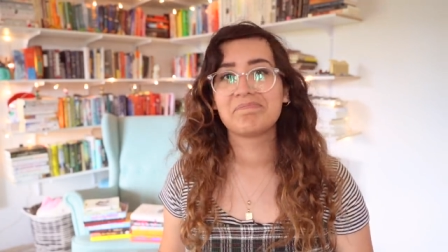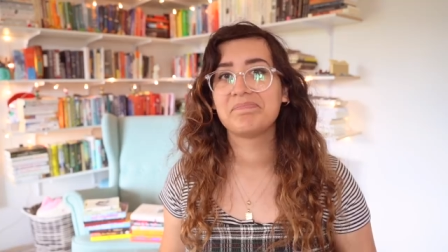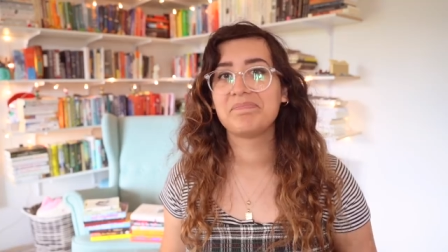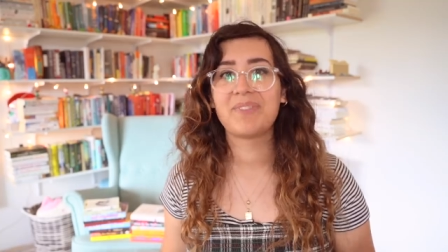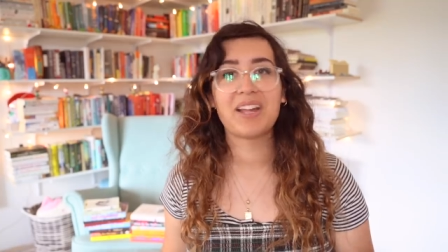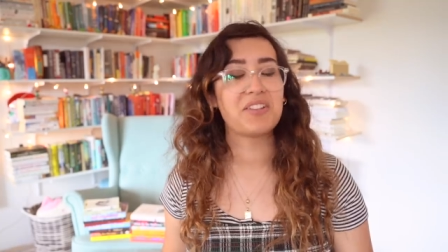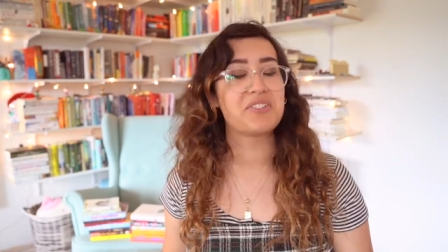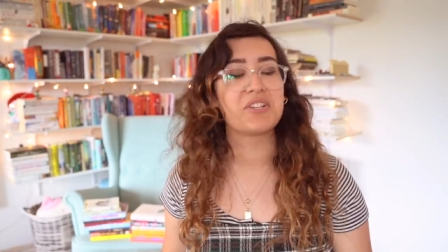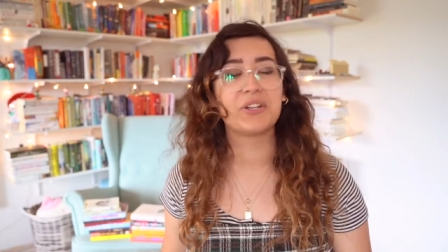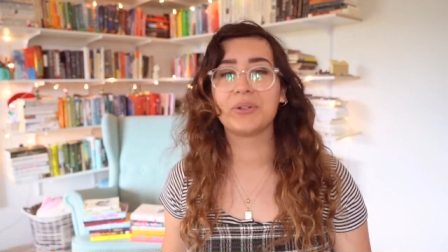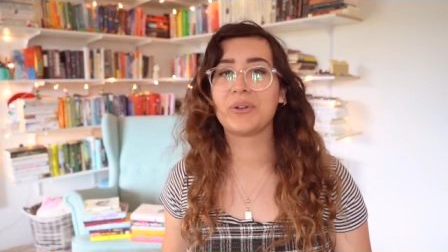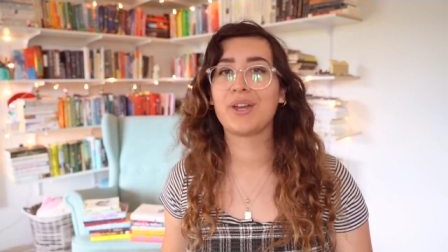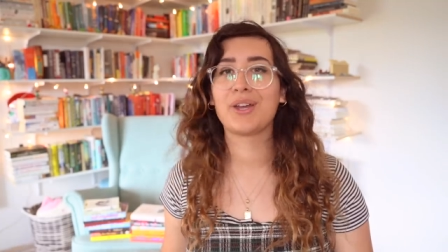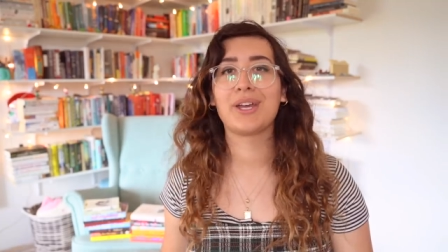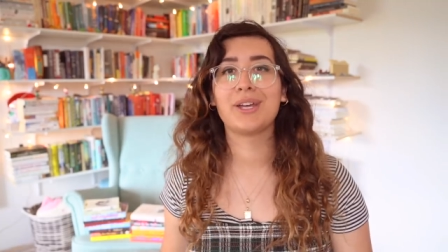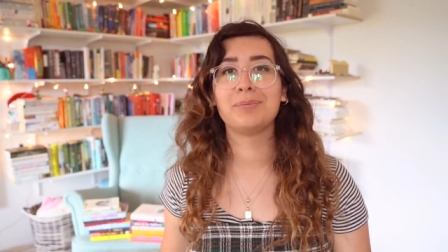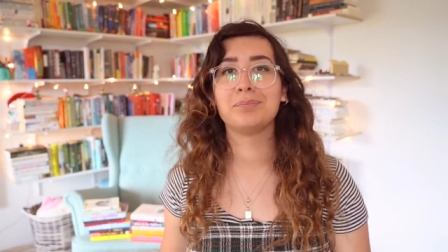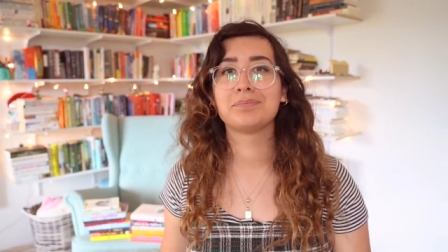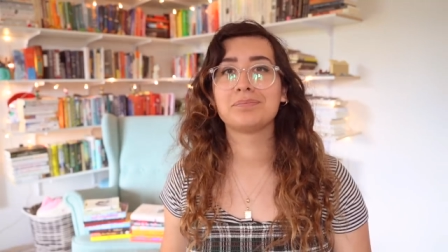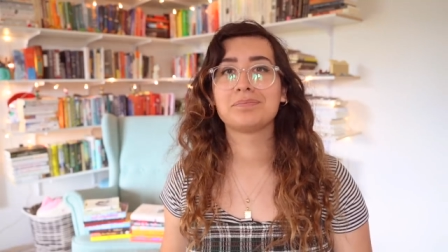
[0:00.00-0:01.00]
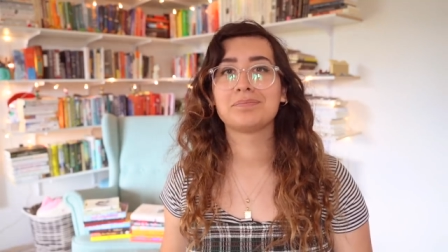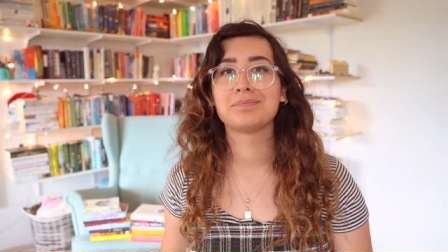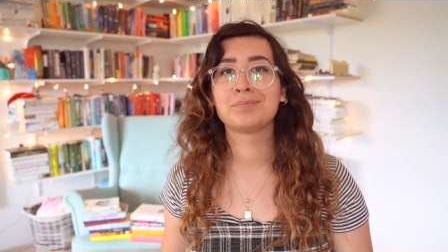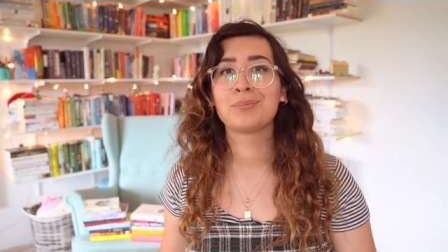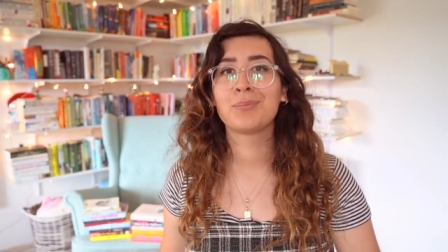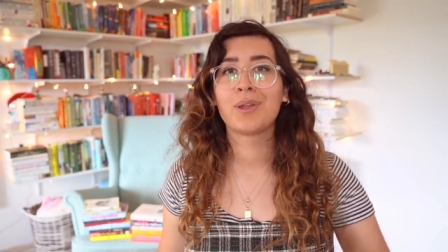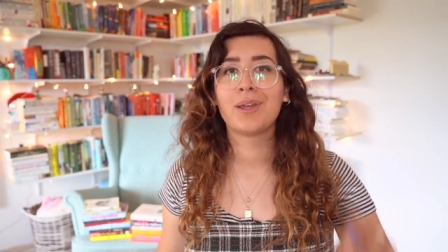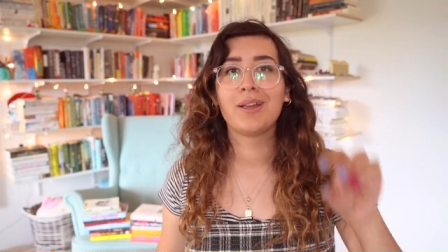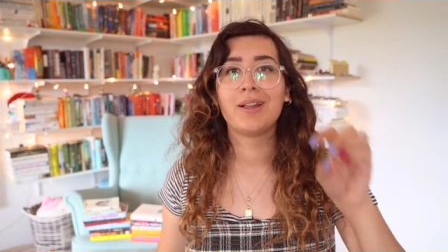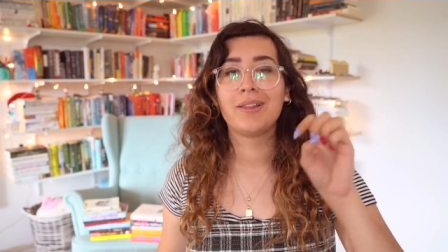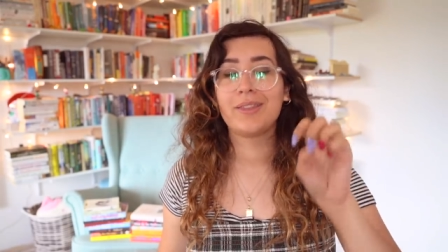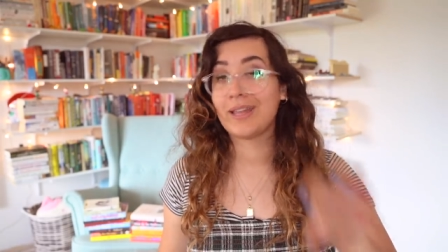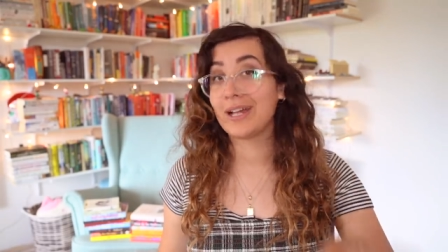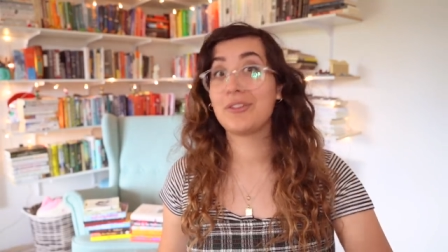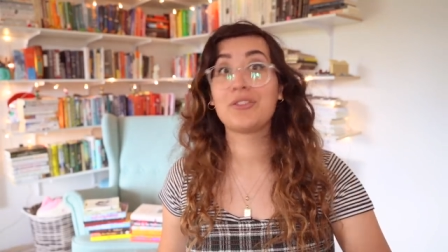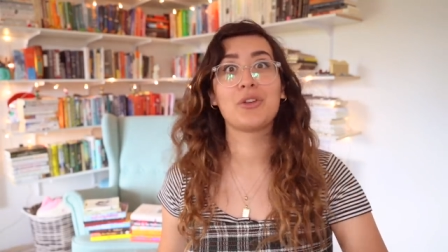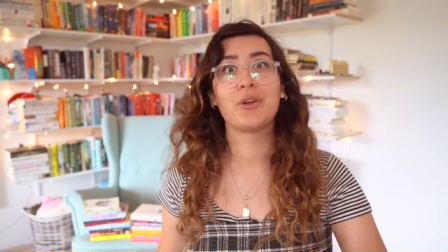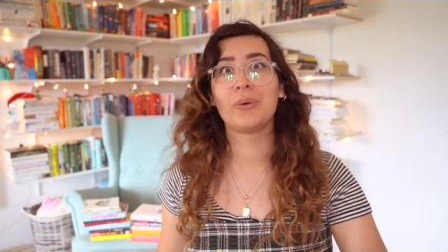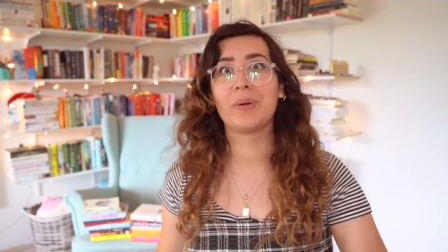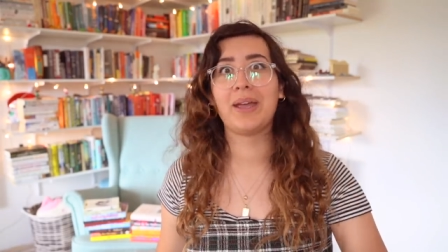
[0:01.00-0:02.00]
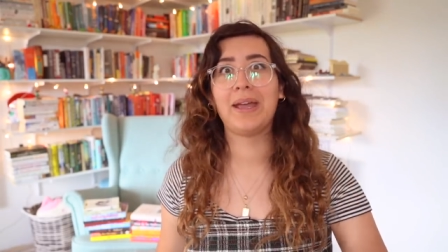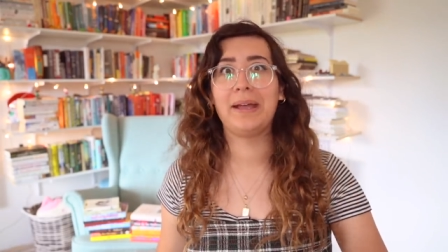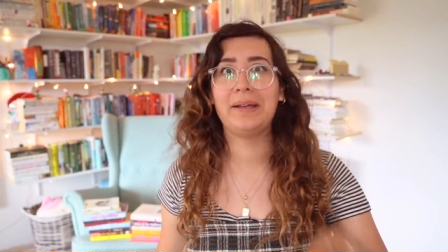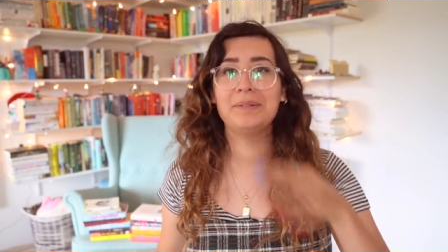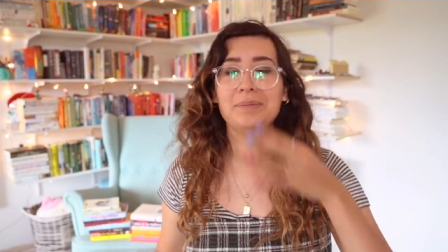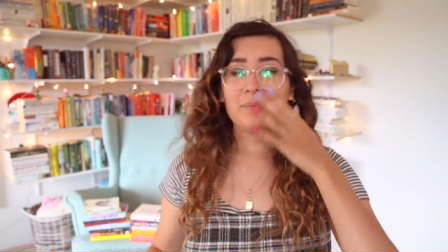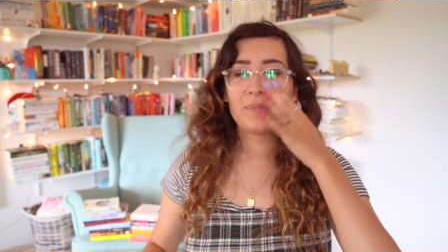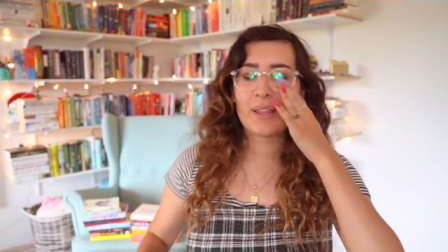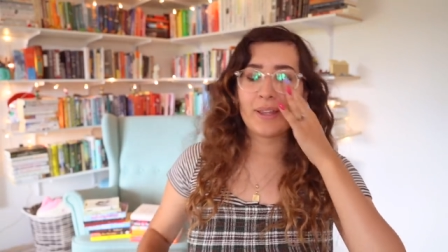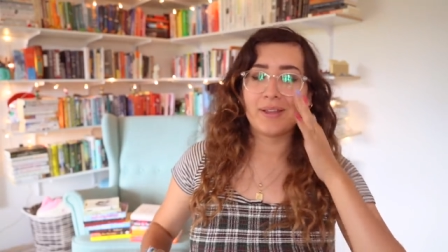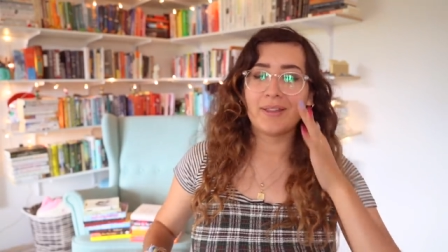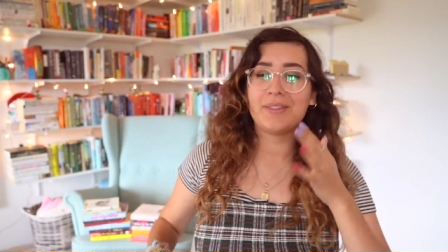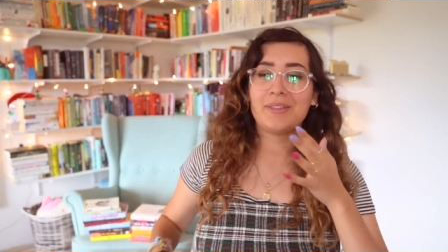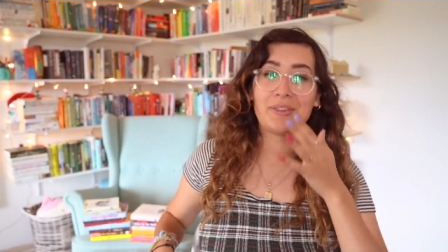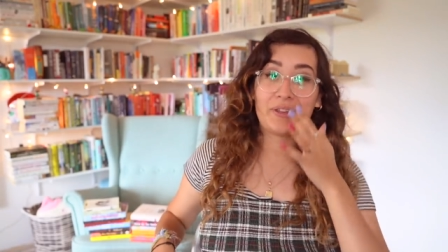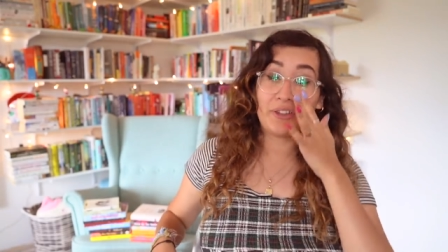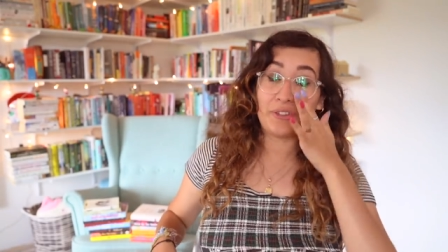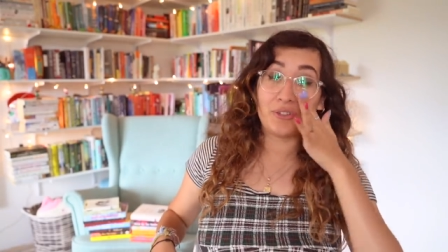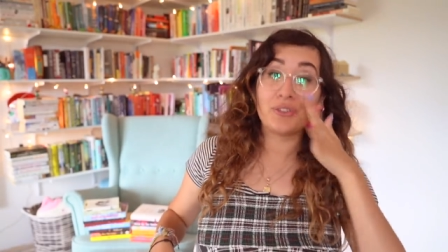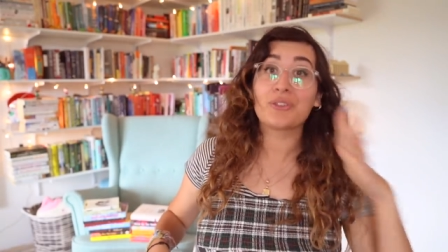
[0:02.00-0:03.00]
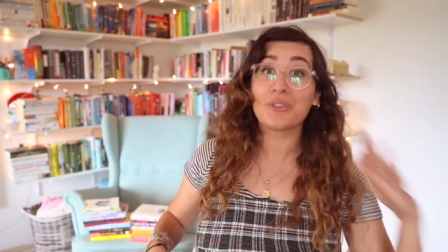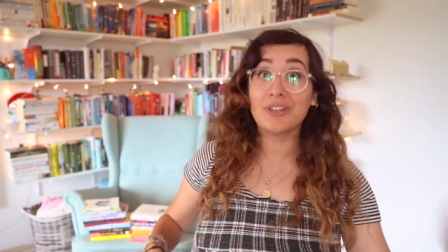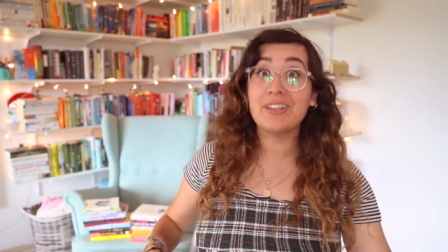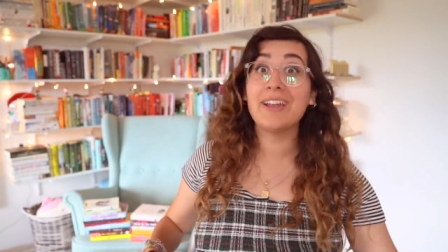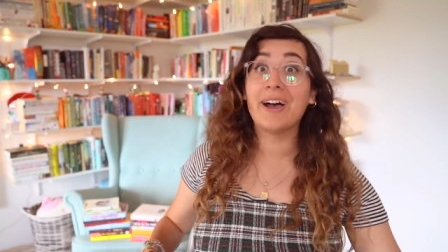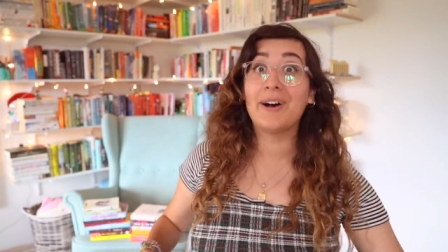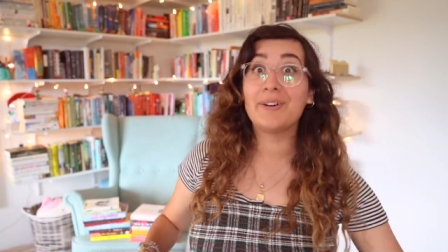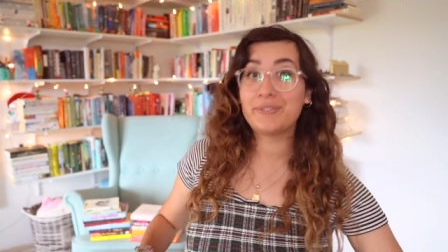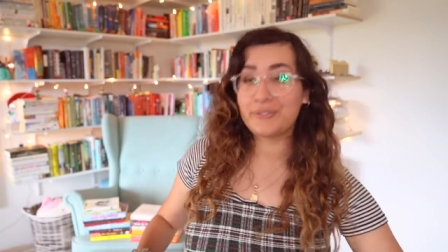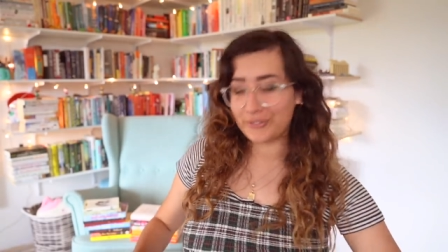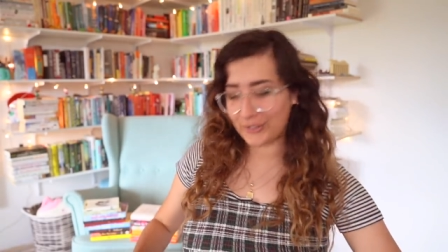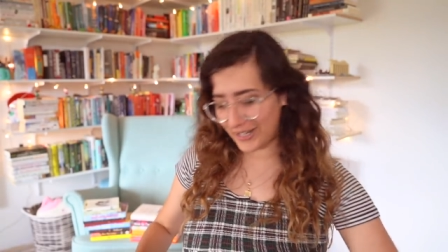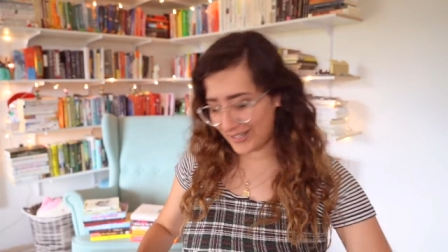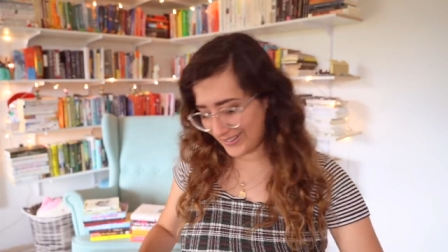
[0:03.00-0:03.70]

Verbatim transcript: That's okay. That's okay. This is enough.